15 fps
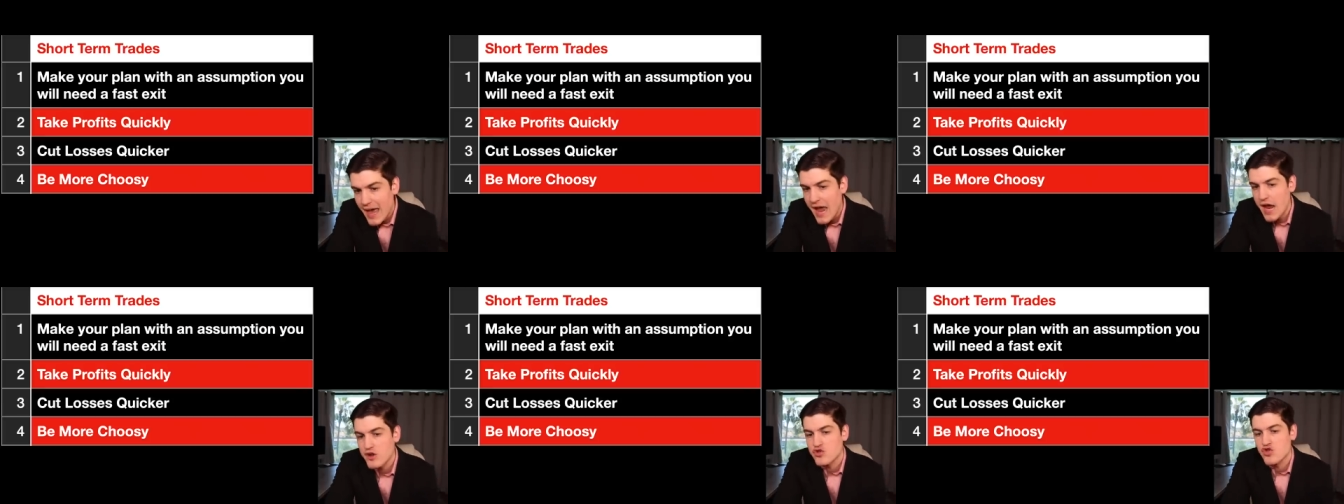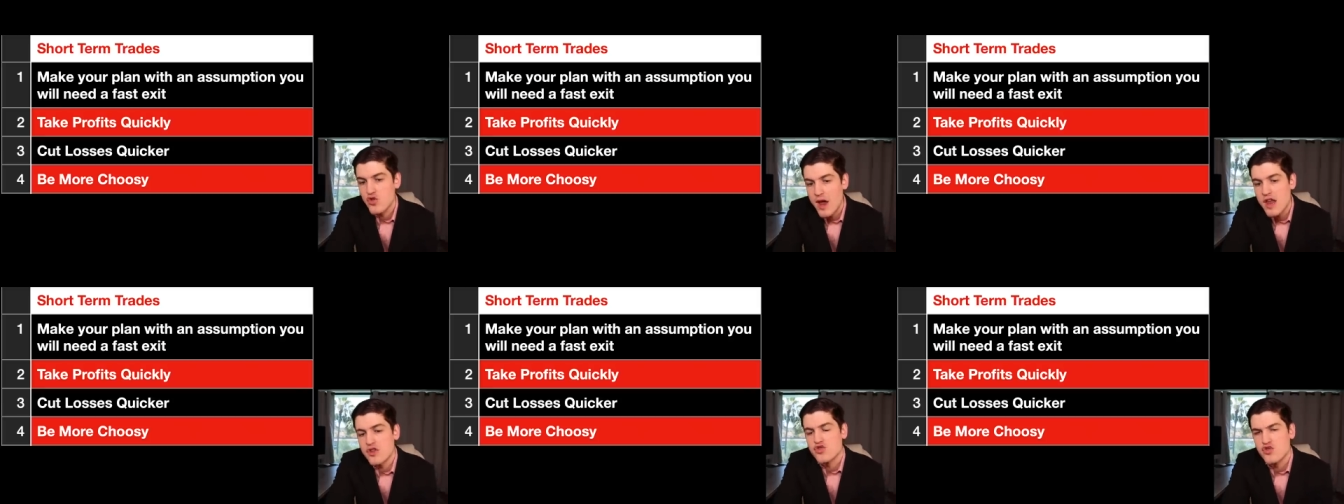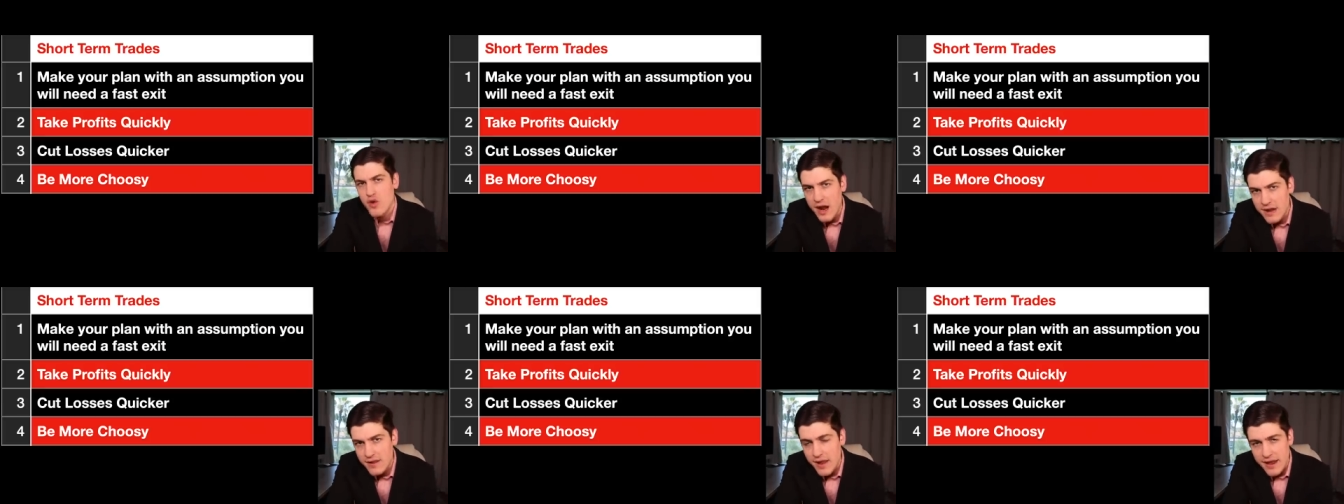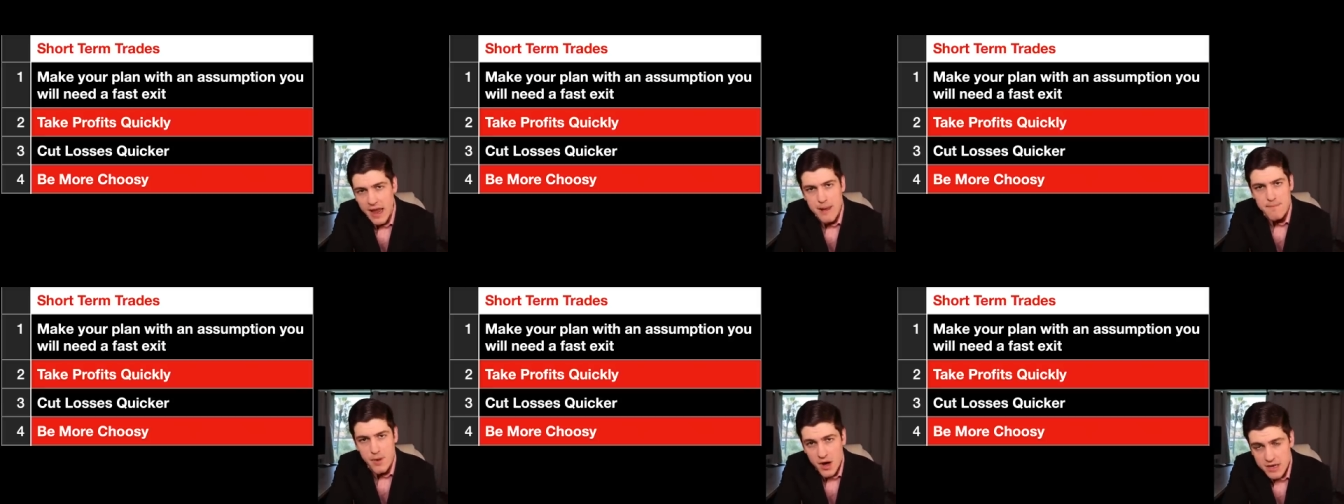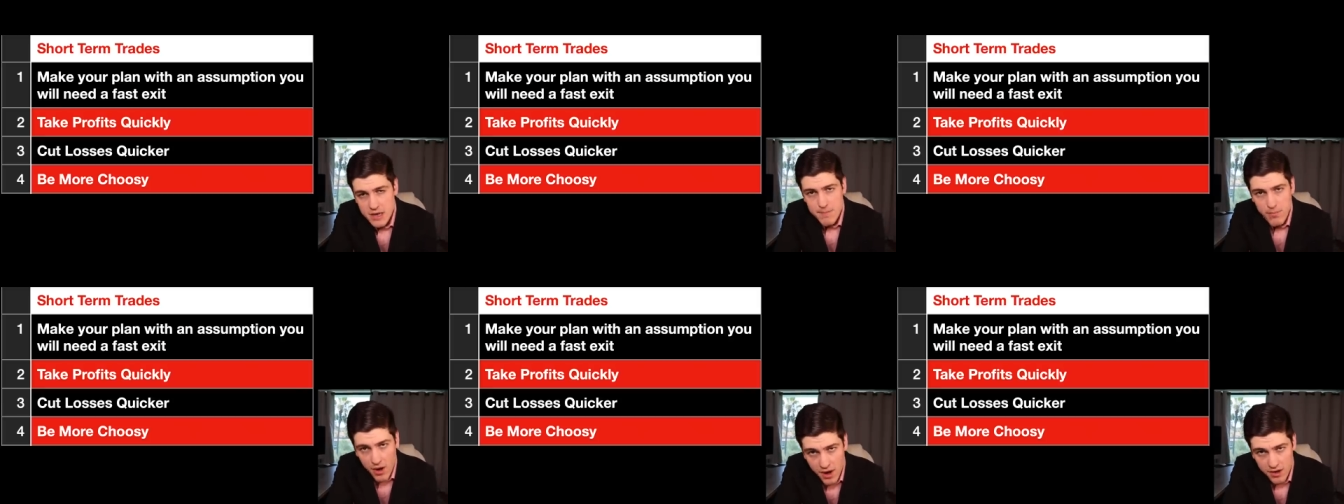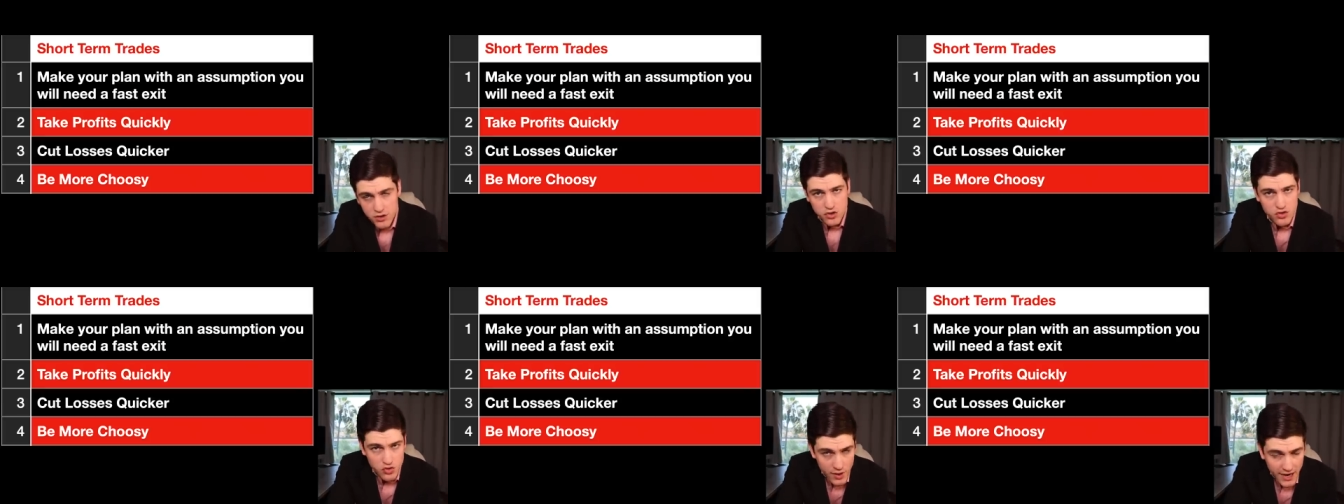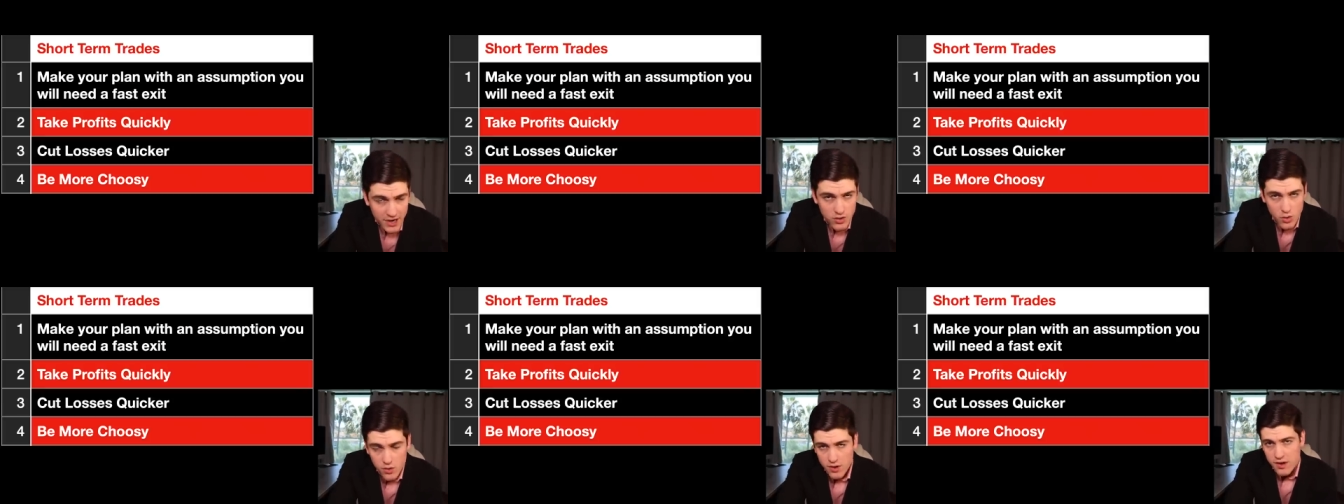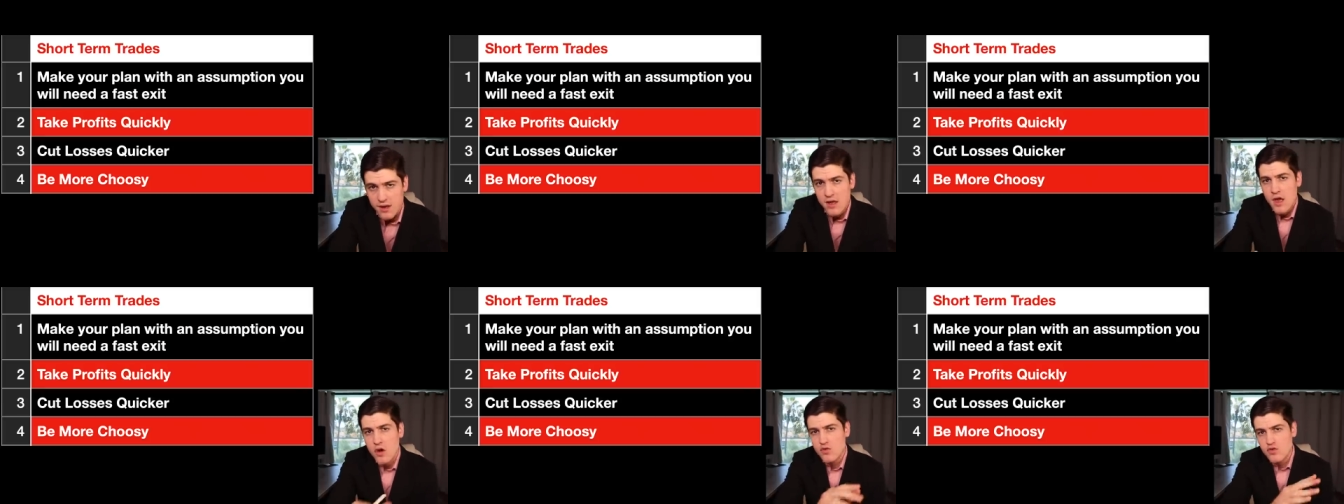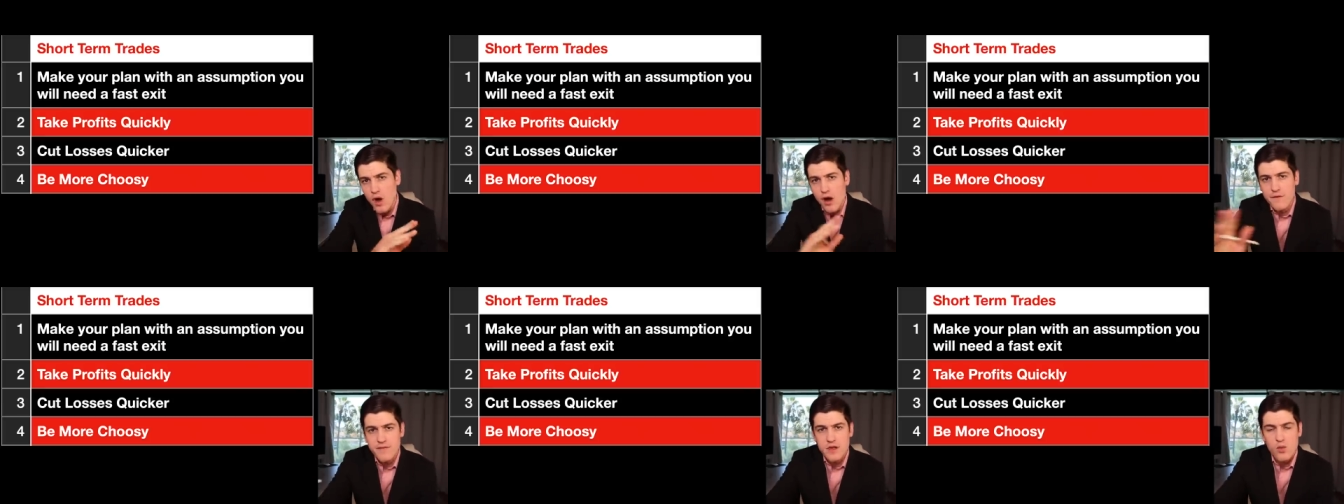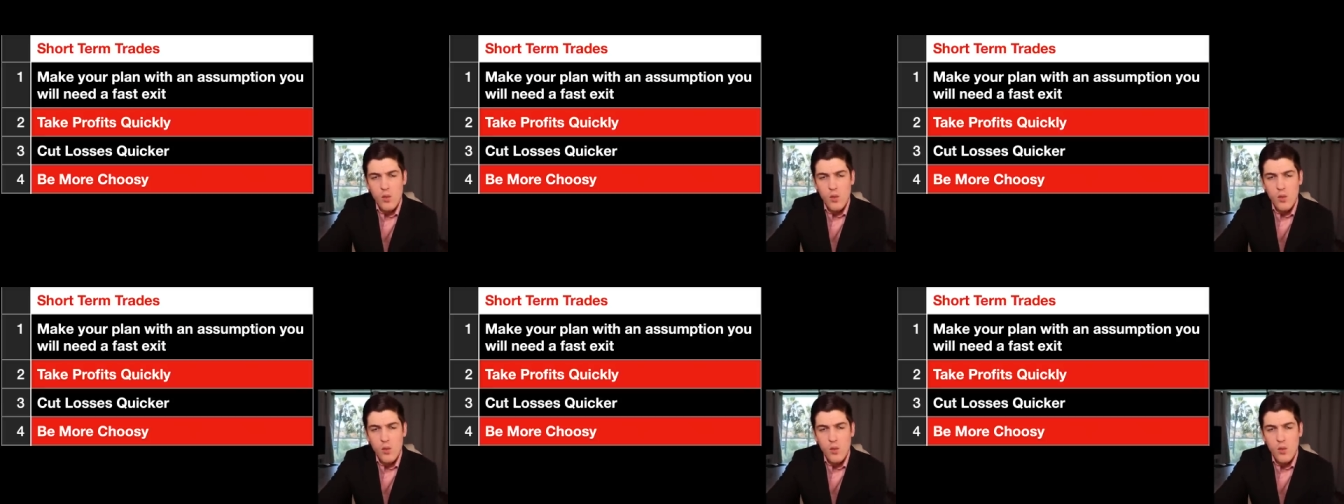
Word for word: a trend trade like a monkeypox trade or a Roe v.